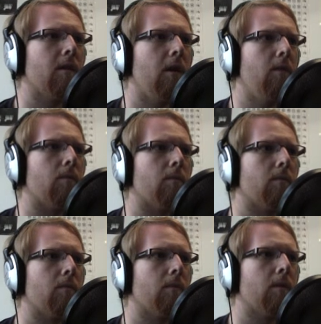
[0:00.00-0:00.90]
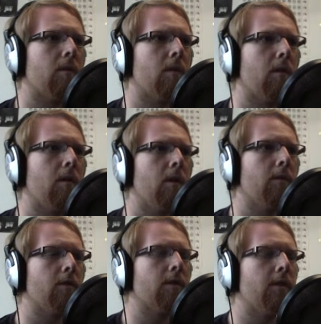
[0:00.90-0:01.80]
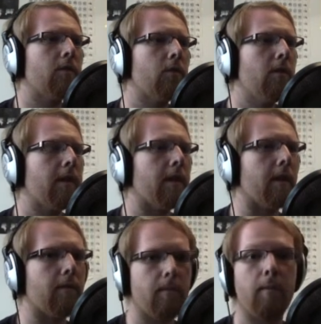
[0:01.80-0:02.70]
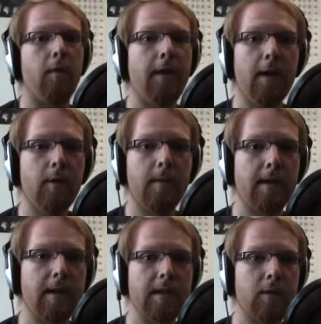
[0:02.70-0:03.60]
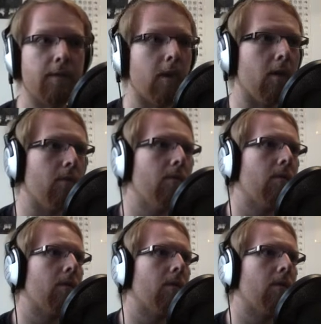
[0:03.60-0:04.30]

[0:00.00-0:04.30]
Oh, there's another door here. Well, that would have been nice to have known.